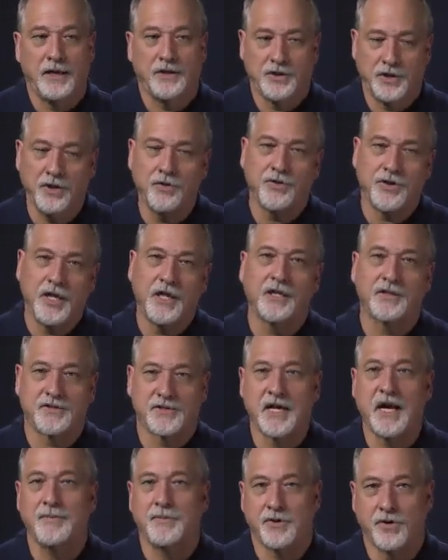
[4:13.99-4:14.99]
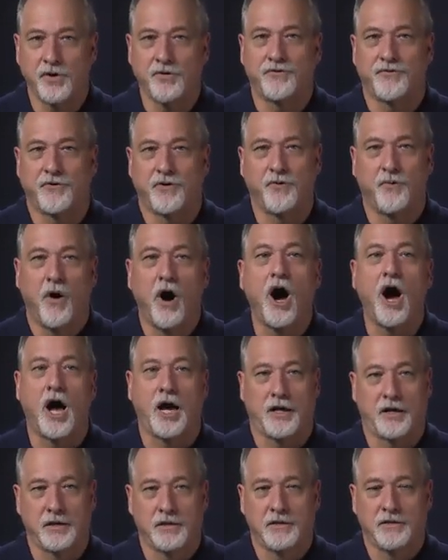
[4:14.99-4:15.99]
"Do you think it's time to go for a
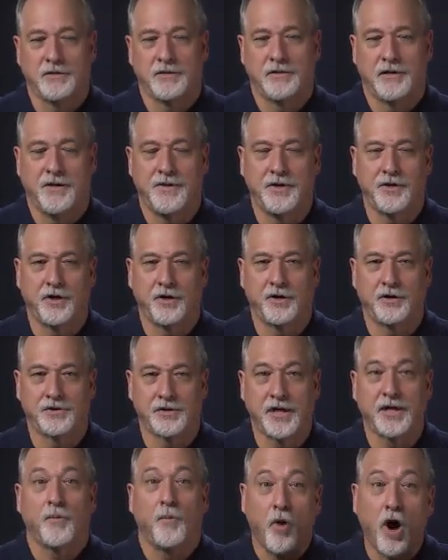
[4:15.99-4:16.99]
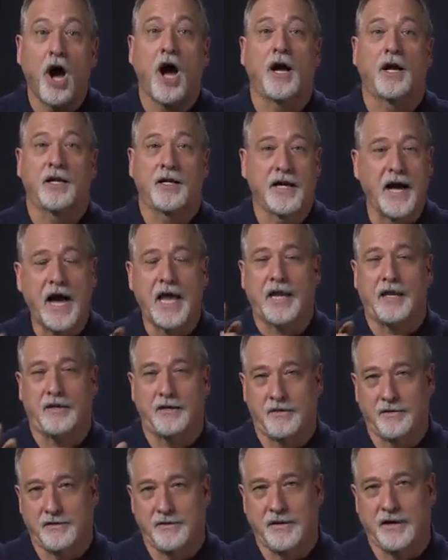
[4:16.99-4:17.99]
walk?" And the dog goes like, "Walk, got it."
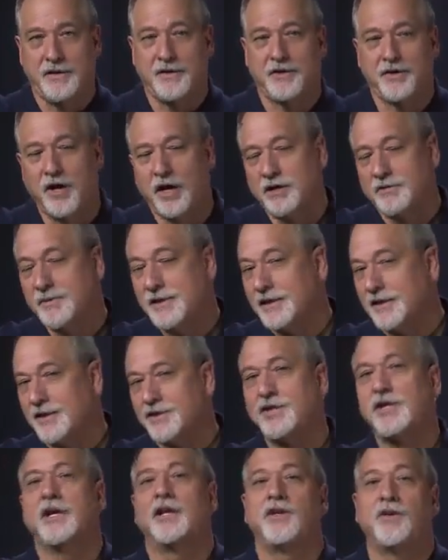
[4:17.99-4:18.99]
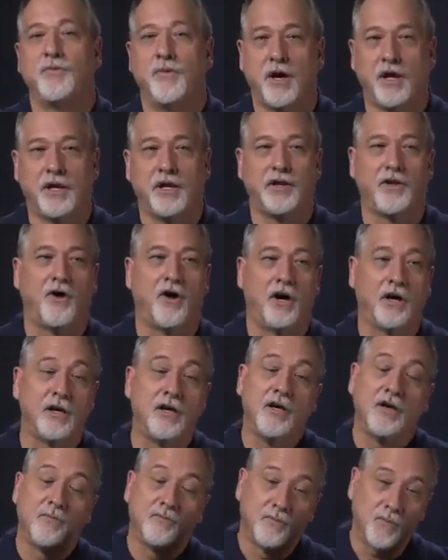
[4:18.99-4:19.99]
And the dog has been listening to you all
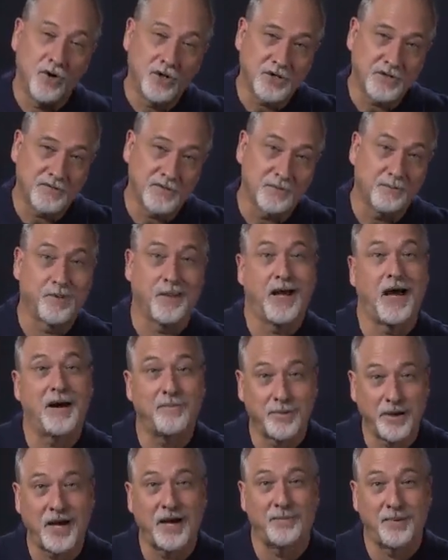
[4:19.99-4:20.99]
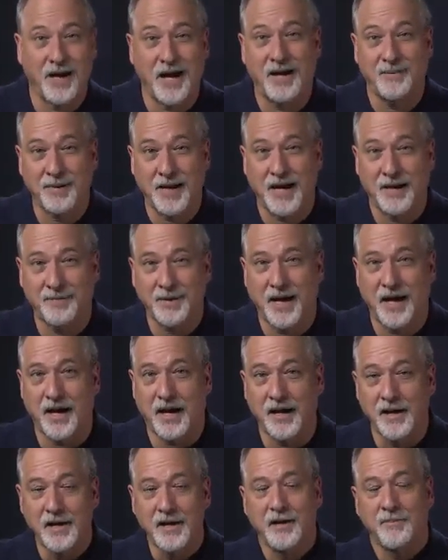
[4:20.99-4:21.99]
along. Most of it is blah blah blah blah
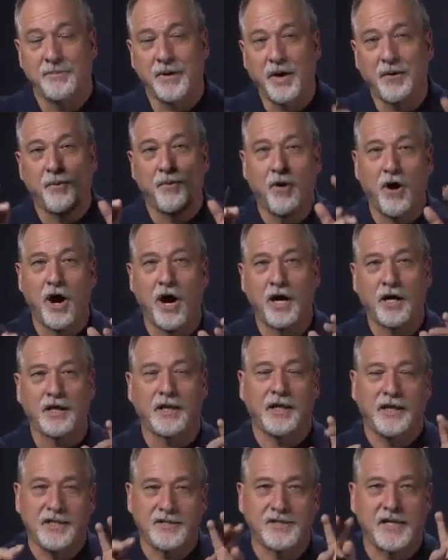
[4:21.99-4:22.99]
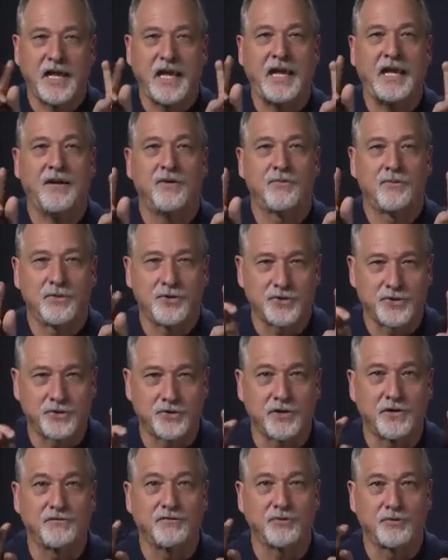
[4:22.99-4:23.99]
blah, but walk is a
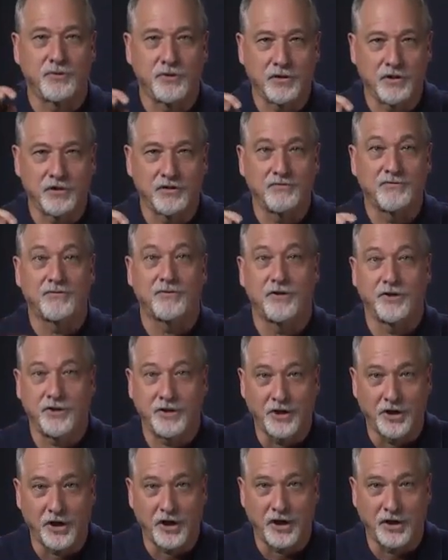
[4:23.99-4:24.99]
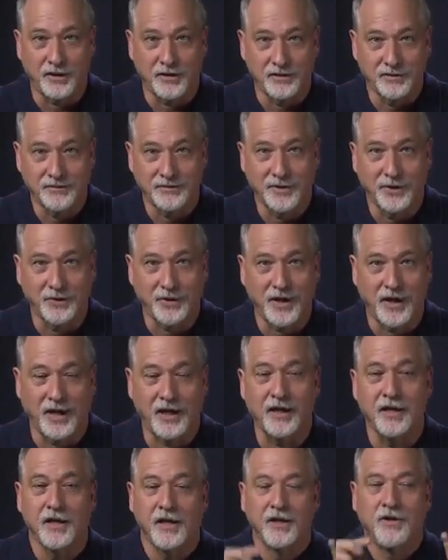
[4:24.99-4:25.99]
reserved word for a dog.
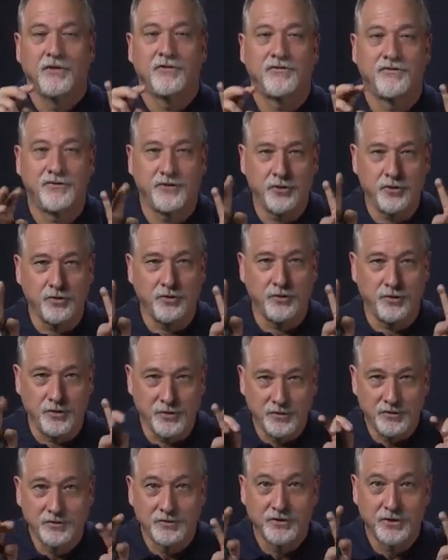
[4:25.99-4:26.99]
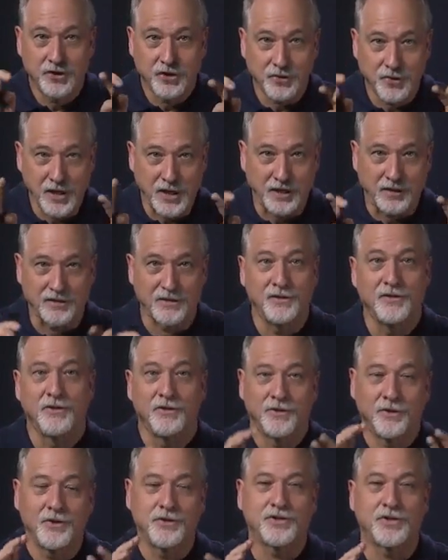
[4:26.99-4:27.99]
Okay, food, treat,
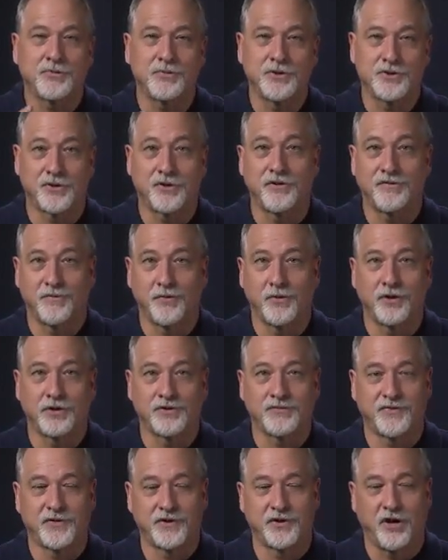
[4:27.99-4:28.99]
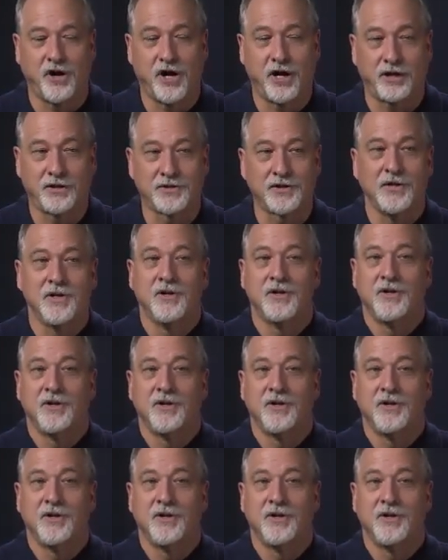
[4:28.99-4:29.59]
those are reserved words for dogs